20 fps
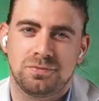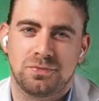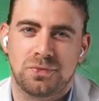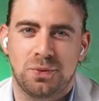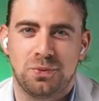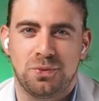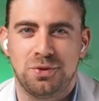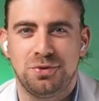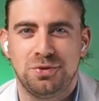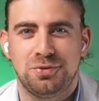
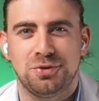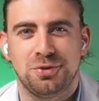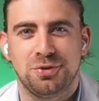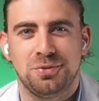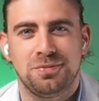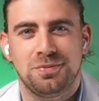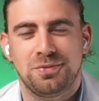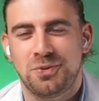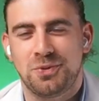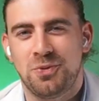
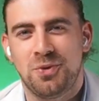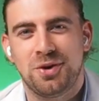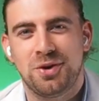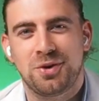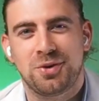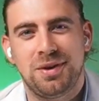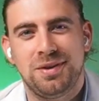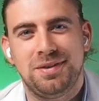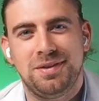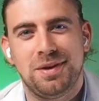Wonderful. What a
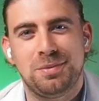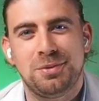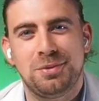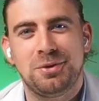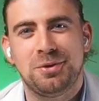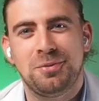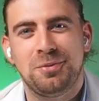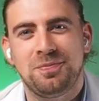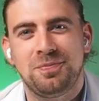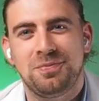great tip.
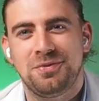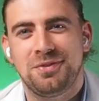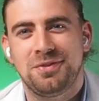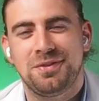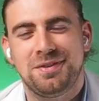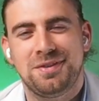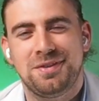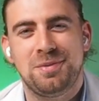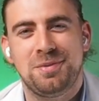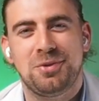
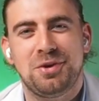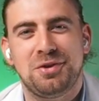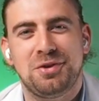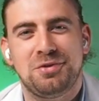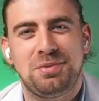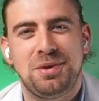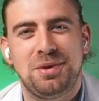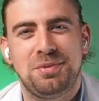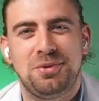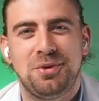Tibor,
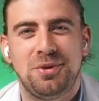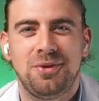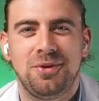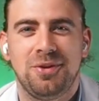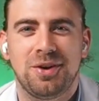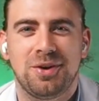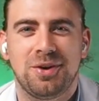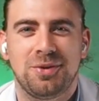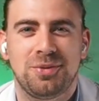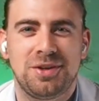if people
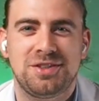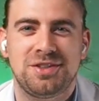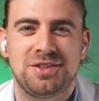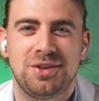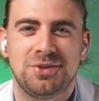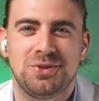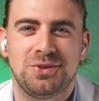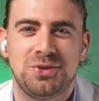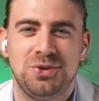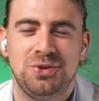want to reach
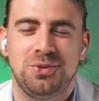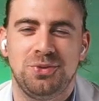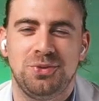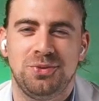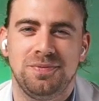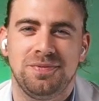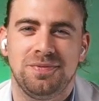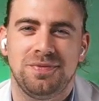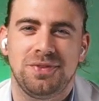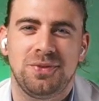out to you,
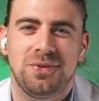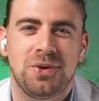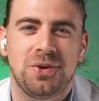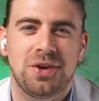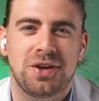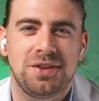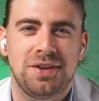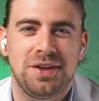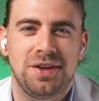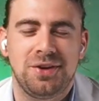where
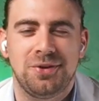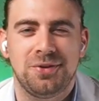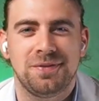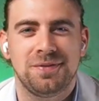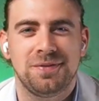can they go?